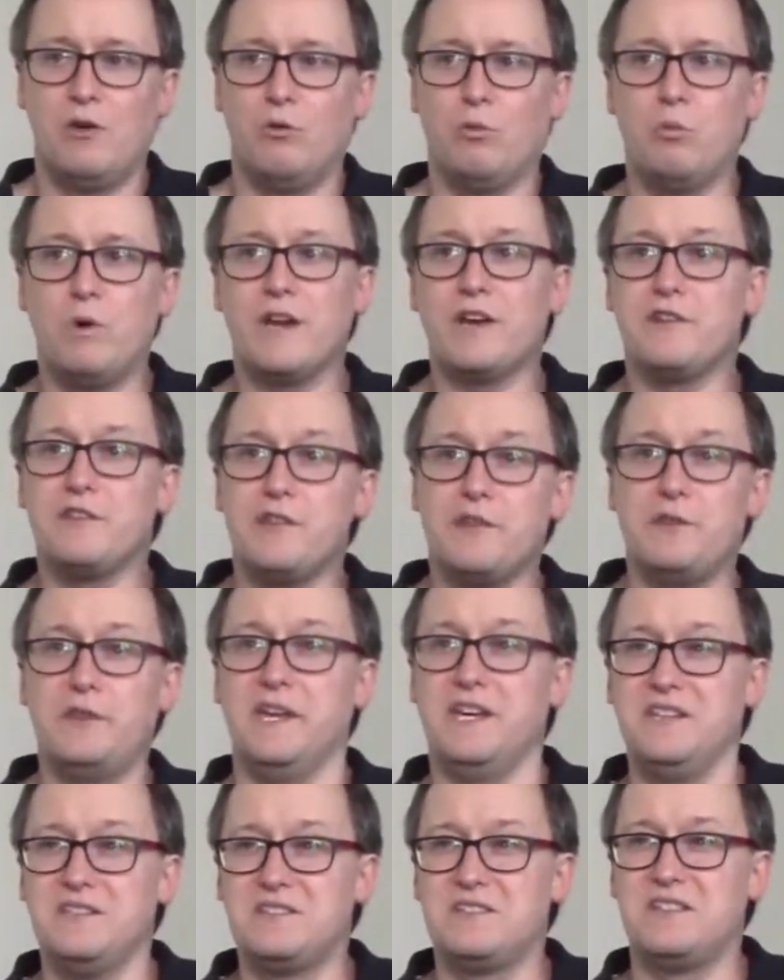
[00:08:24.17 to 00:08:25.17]
What are the
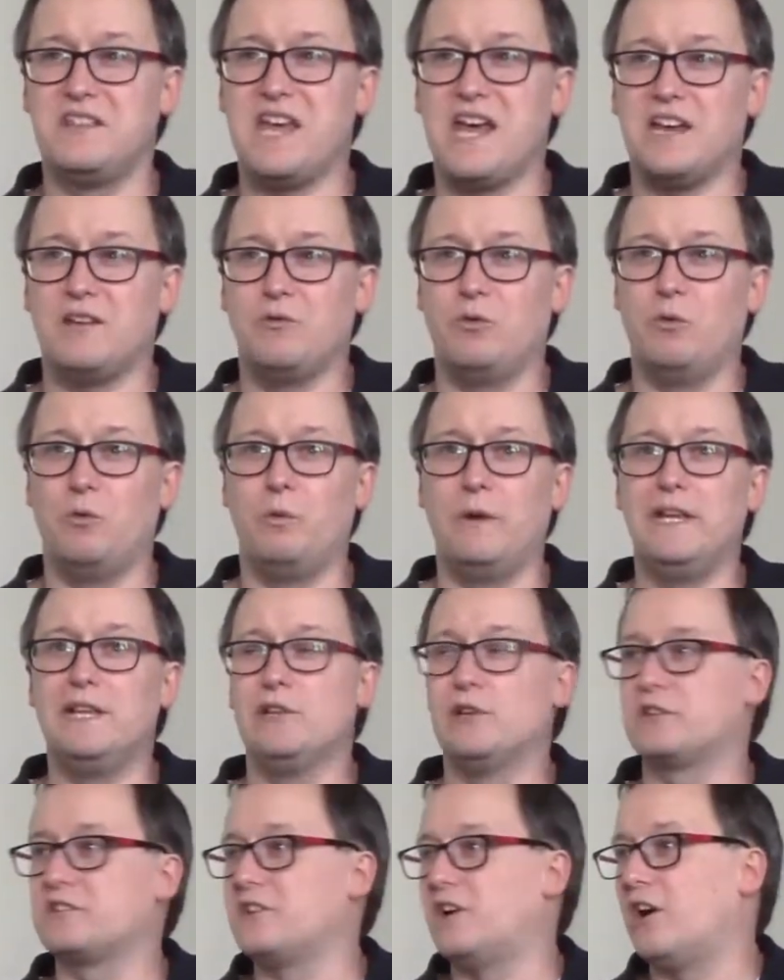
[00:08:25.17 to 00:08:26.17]
things that we
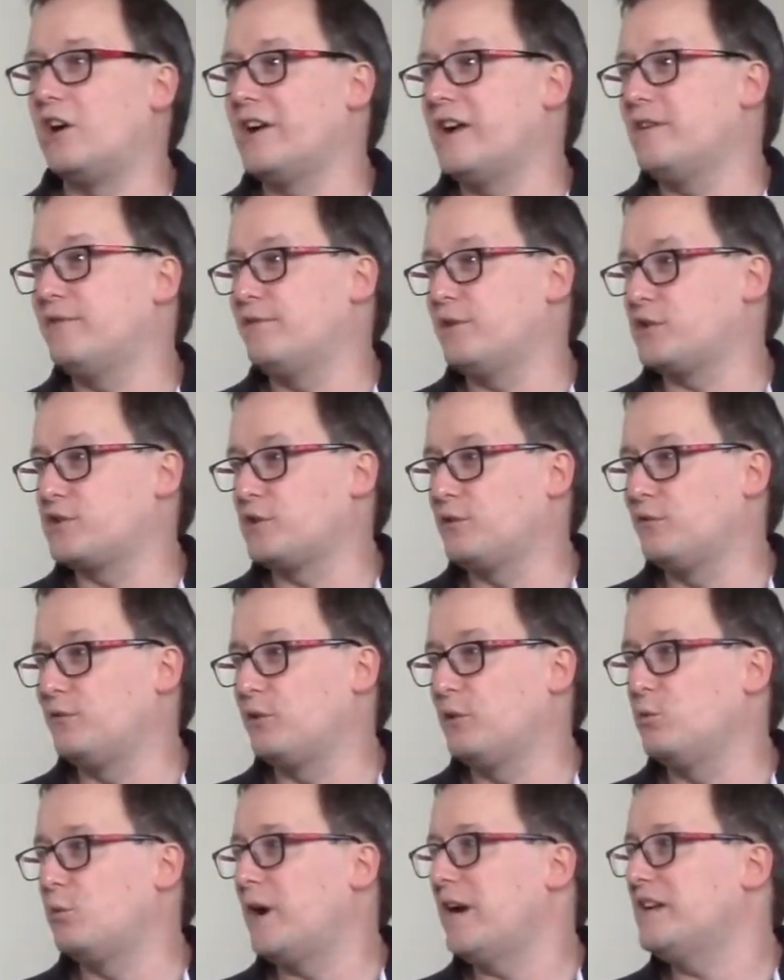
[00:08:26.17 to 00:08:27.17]
look to R.A. Fisher
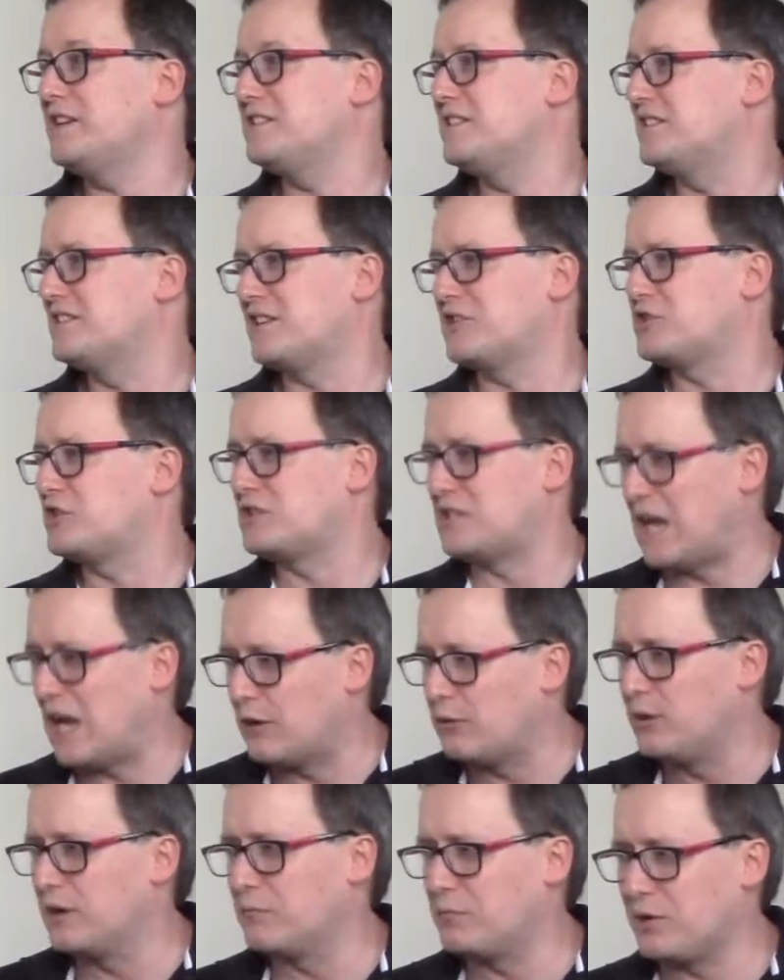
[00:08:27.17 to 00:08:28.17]
for? Why is he such a
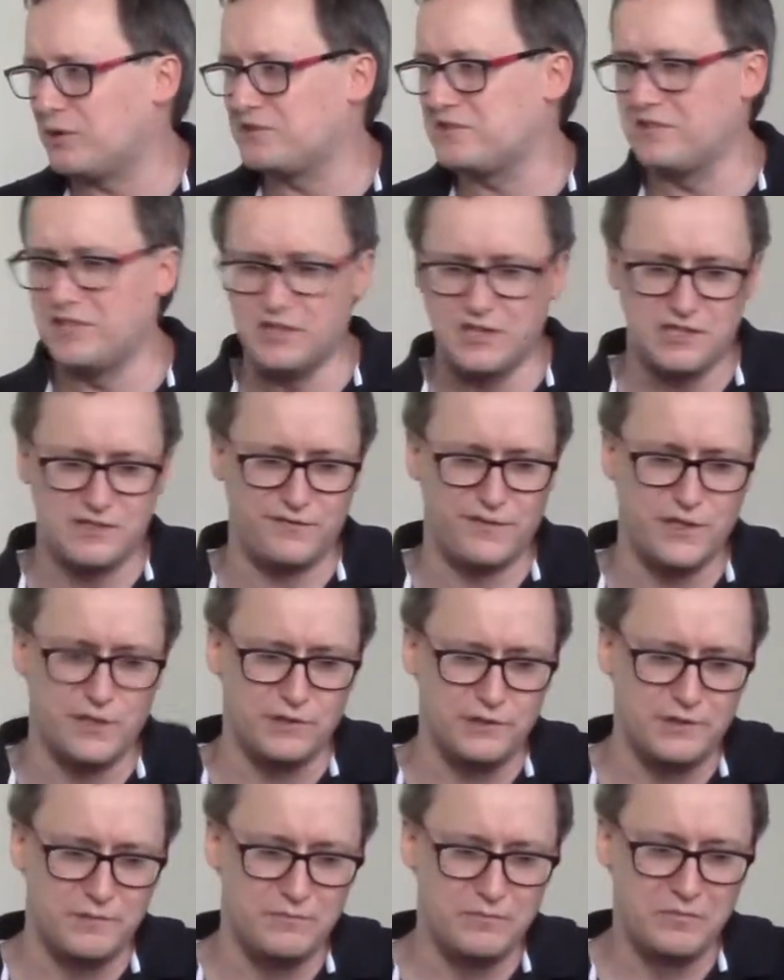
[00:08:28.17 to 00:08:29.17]
towering person in this
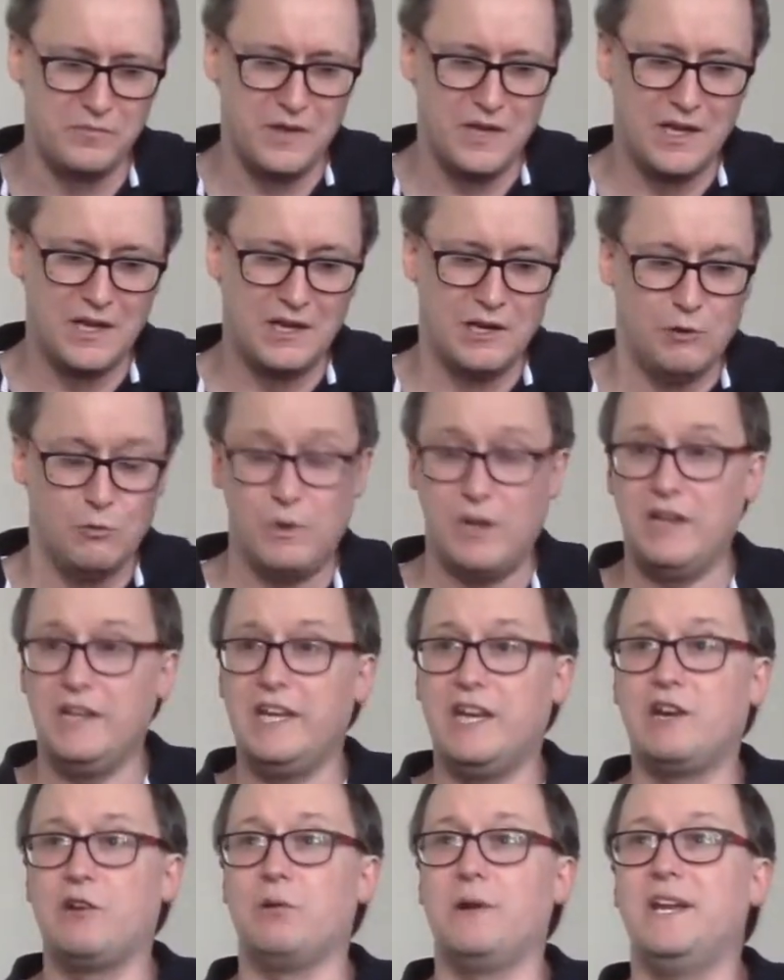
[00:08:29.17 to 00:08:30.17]
field? Well,
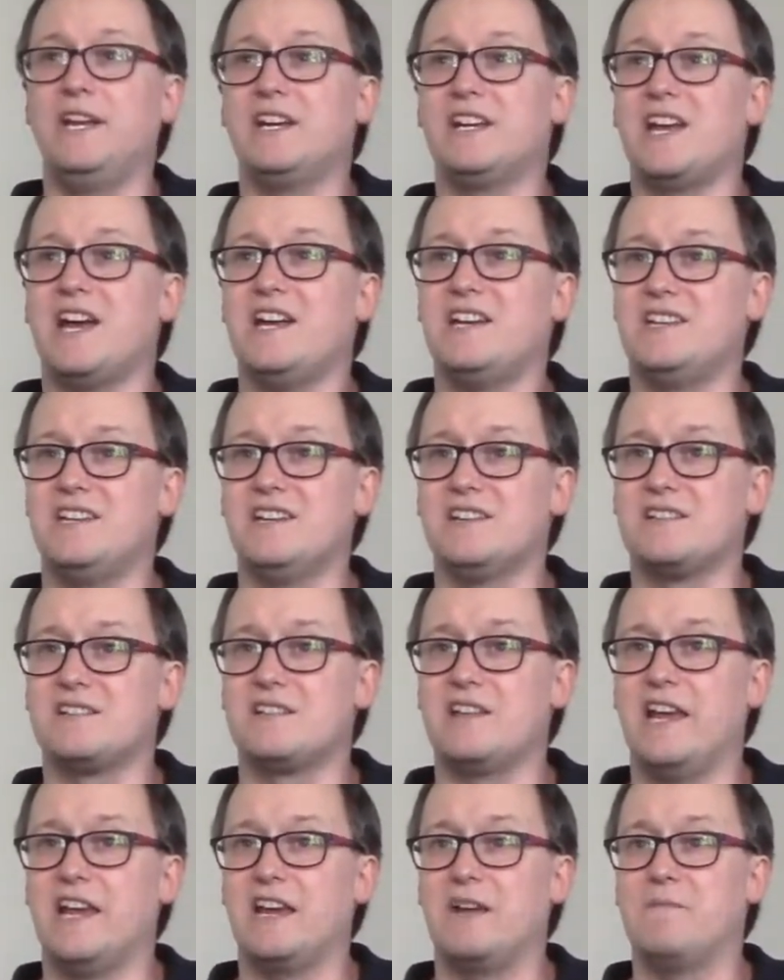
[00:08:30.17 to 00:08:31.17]
he created ideas
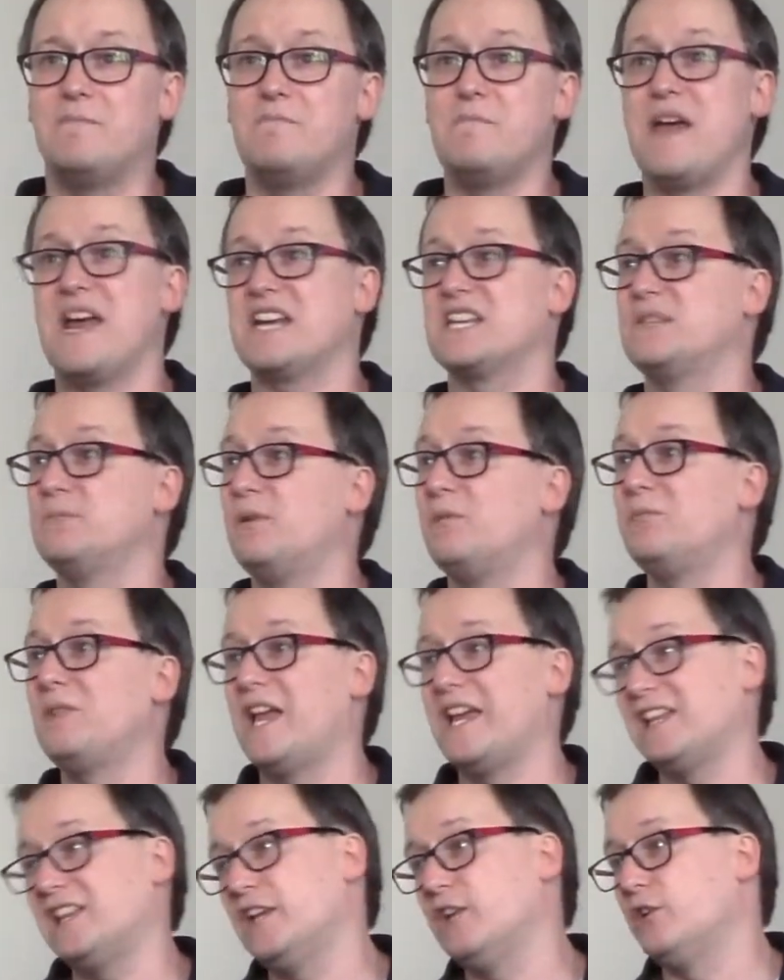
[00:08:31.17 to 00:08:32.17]
like maximum
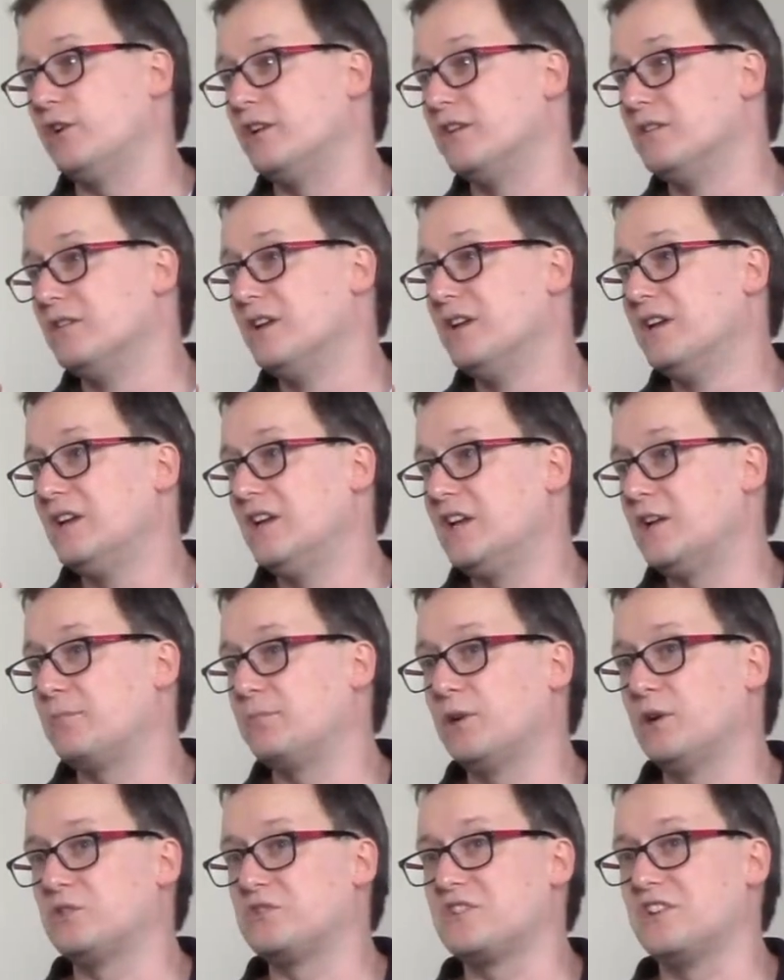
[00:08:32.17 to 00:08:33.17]
likelihood, an
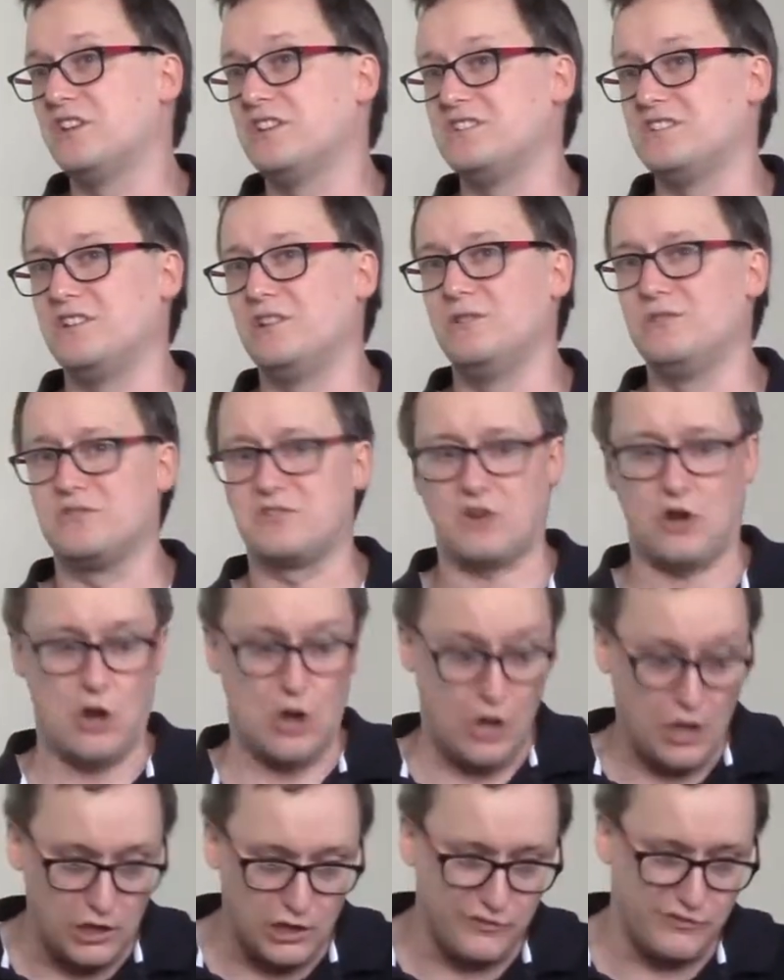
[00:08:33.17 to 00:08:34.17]
approach that is used
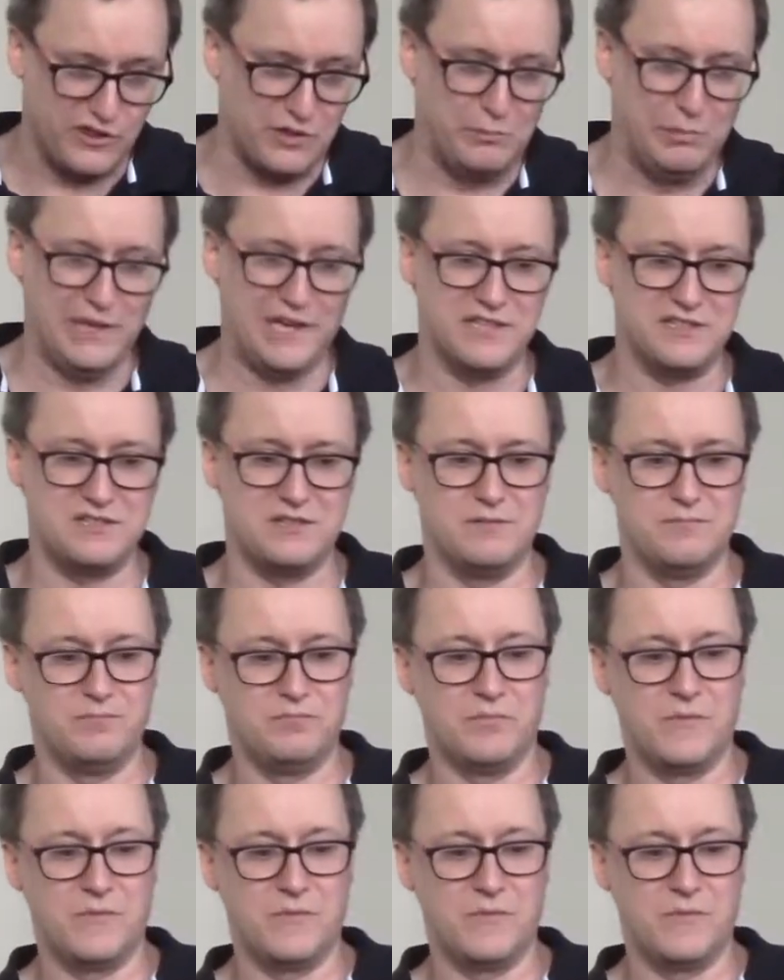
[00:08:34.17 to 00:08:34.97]
all over the place.